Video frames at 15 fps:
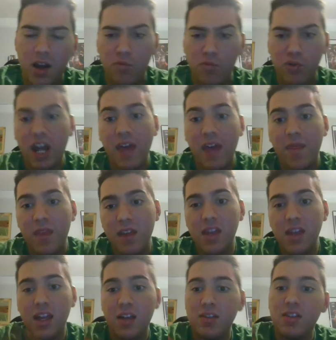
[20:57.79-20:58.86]
which I think they
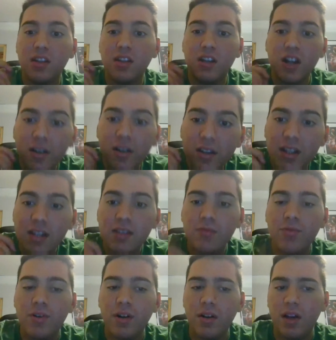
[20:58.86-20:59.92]
can secure this
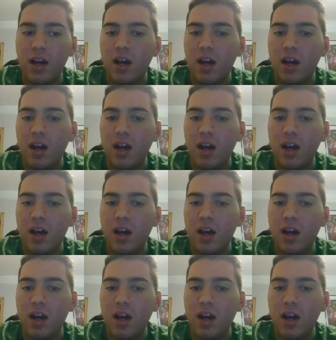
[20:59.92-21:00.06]
one.